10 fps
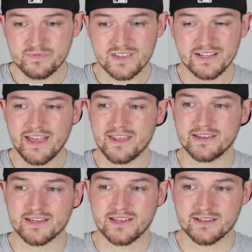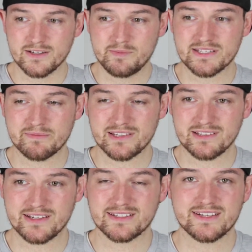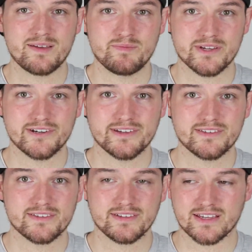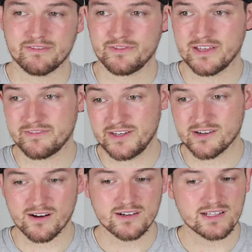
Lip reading: Again, it could be something like time periods. Like if in your art